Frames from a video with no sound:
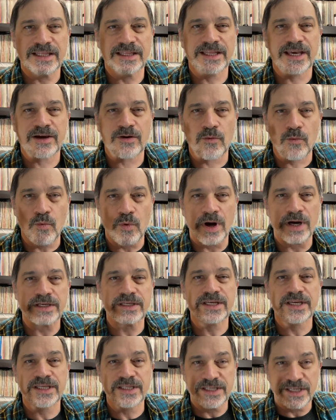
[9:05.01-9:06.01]
like
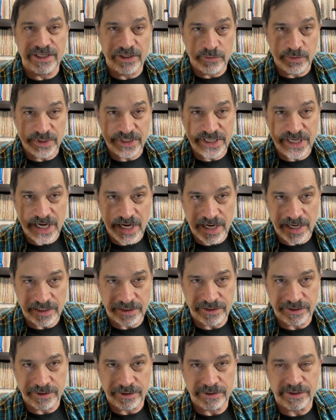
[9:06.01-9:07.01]
one continuous
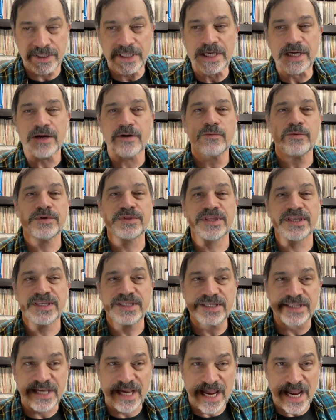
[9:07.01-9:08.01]
concert with the
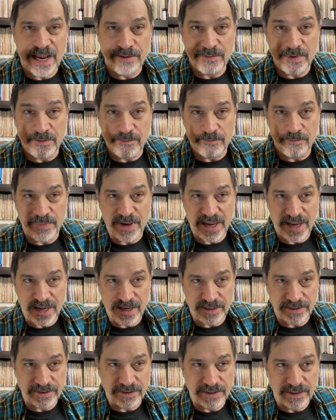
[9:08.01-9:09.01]
same
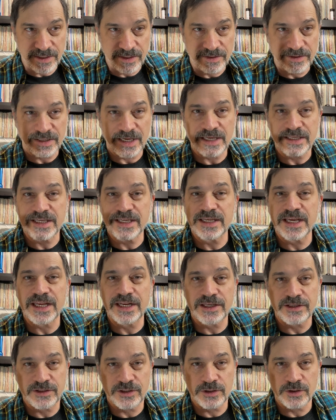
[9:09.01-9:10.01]
band.
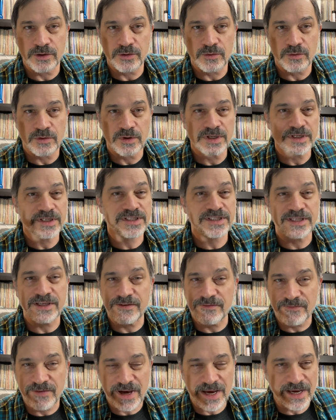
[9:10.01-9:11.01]
1982.
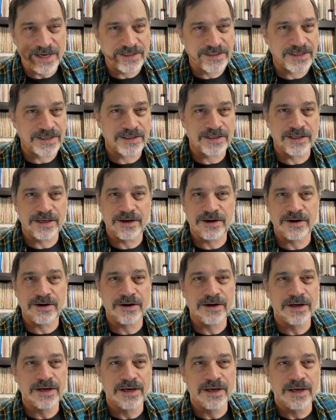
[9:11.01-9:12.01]
Steve Vai's in
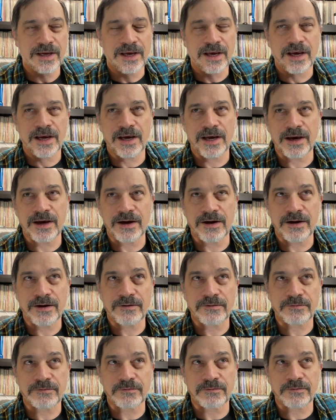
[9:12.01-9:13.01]
there.
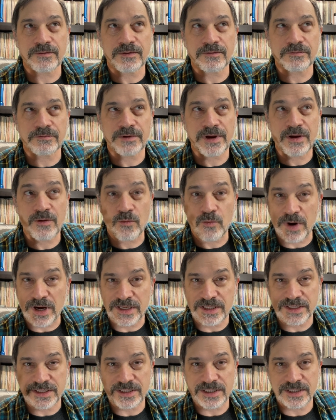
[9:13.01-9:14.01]
Ray
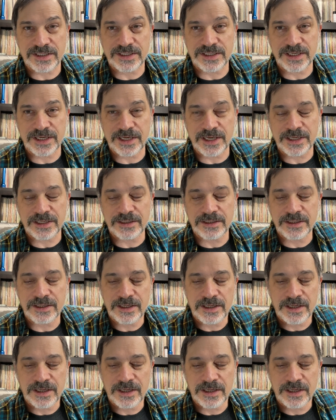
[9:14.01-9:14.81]
White's singing.